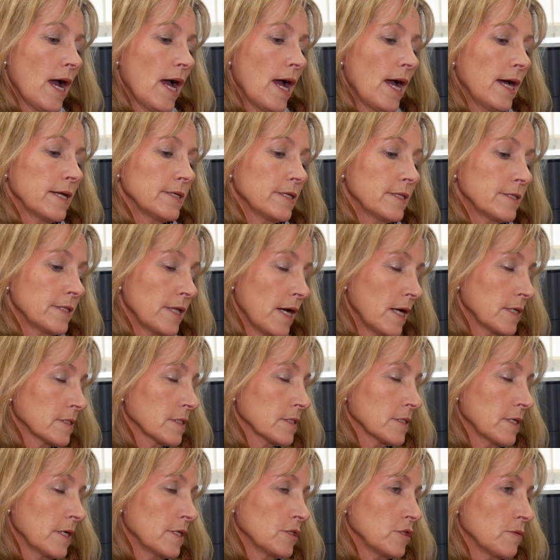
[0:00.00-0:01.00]
And at that
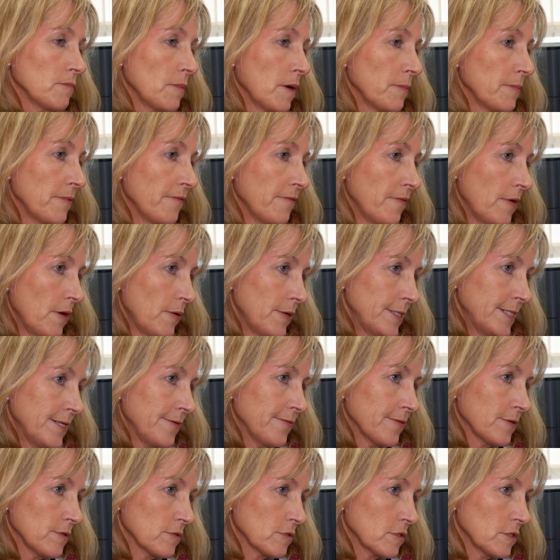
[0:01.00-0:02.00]
stage, it might be very
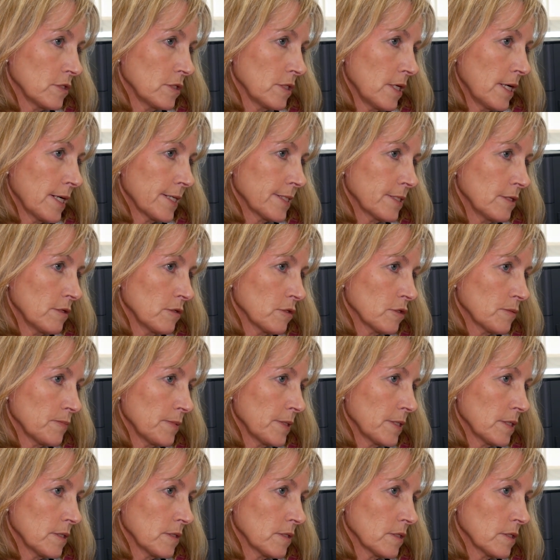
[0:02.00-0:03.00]
difficult to diagnose
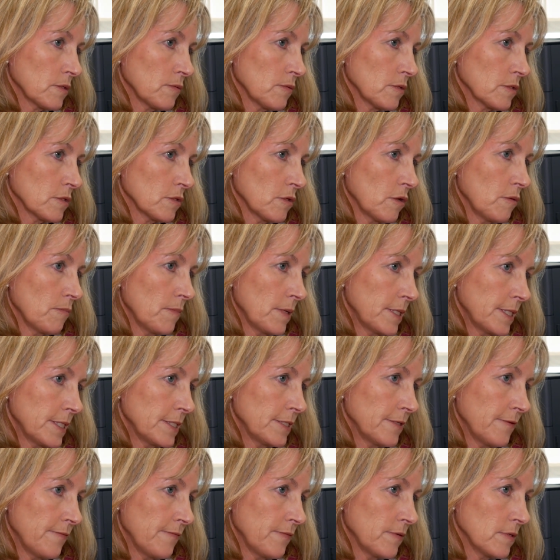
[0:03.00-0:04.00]
because there are so many
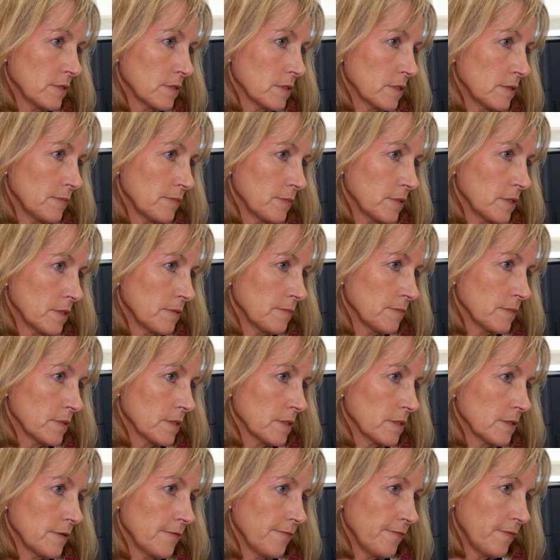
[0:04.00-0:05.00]
different symptoms
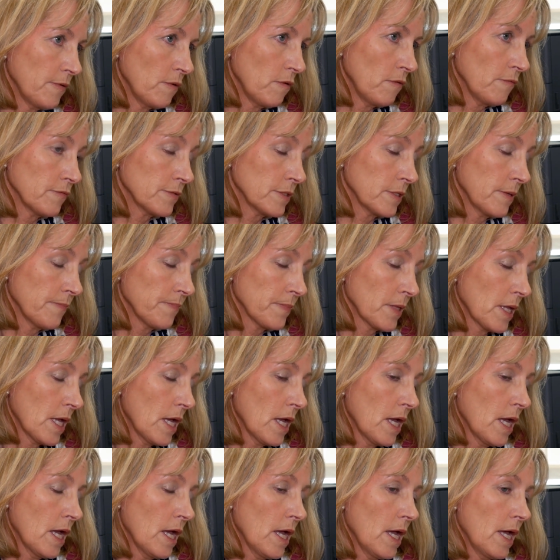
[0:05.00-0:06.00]
involved.
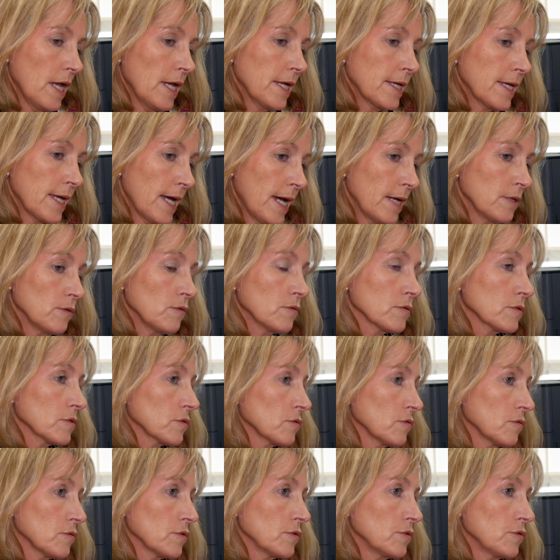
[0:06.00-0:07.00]
It can also
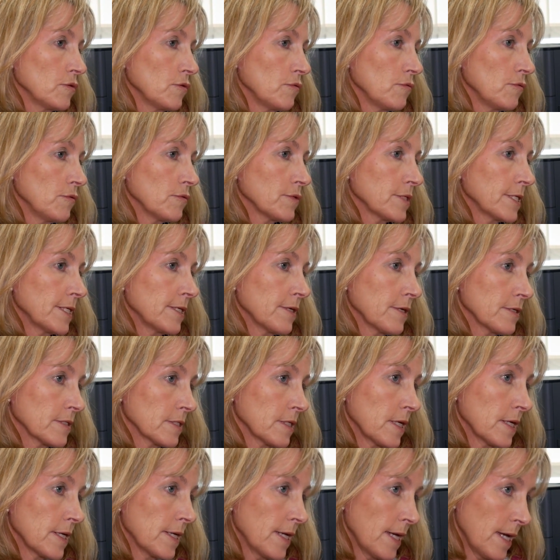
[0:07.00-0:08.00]
cause
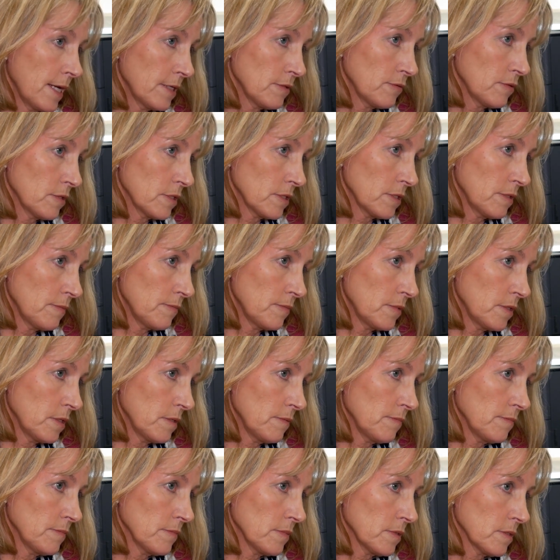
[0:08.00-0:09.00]
neuropsychiatric
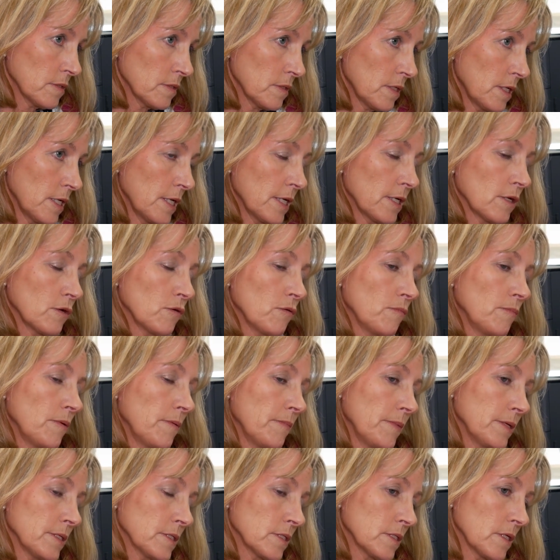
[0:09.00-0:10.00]
symptoms. It could be
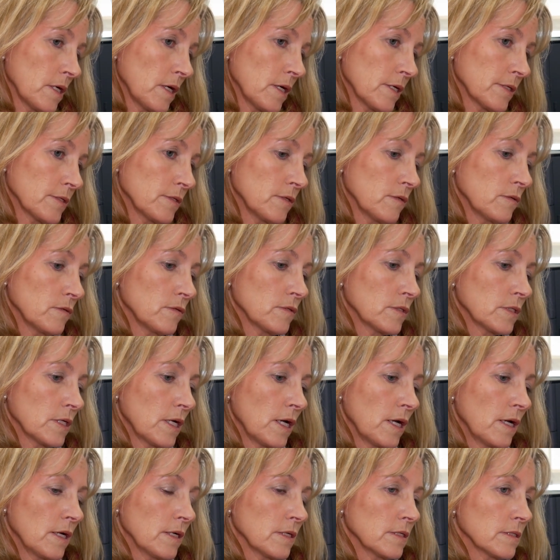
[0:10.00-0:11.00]
misdiagnosed
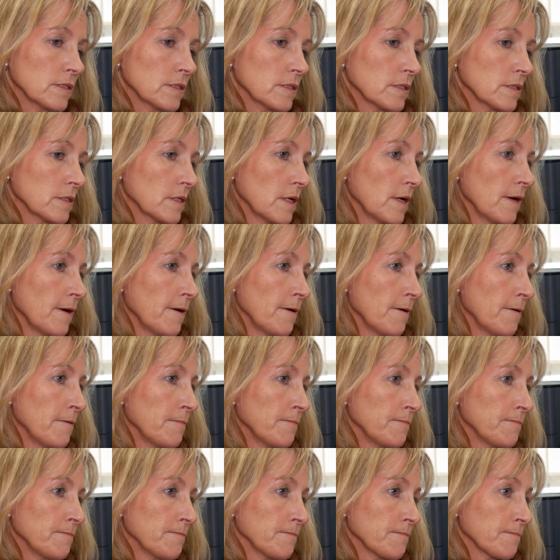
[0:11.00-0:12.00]
as
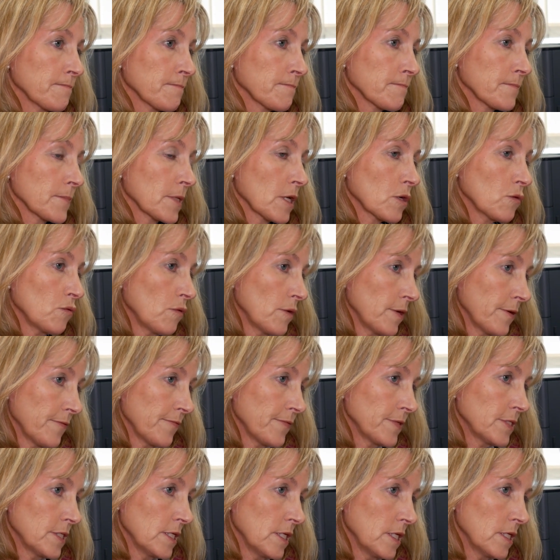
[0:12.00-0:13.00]
chronic
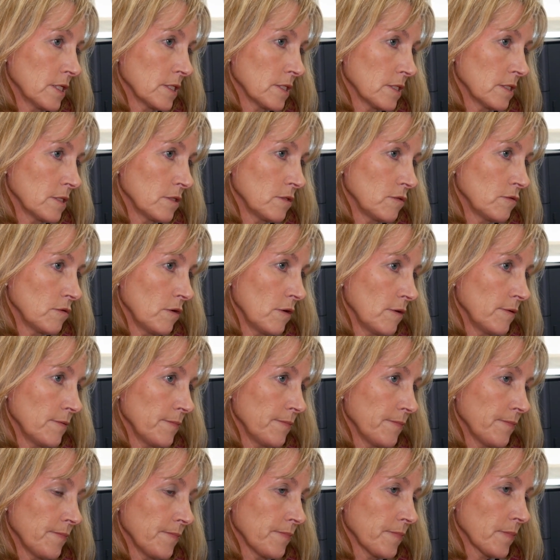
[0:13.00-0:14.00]
fatigue
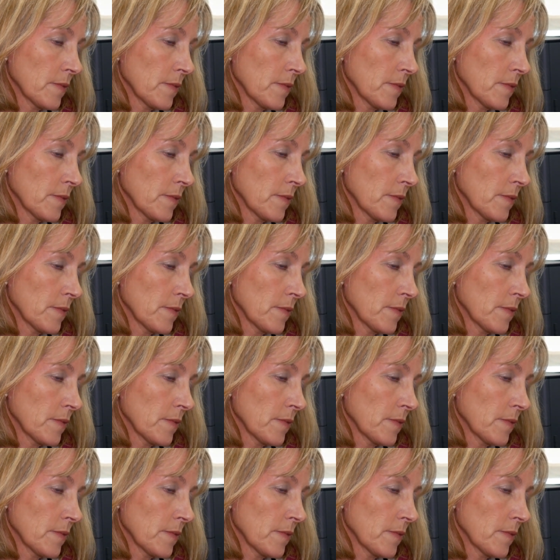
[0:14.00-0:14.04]
syndrome.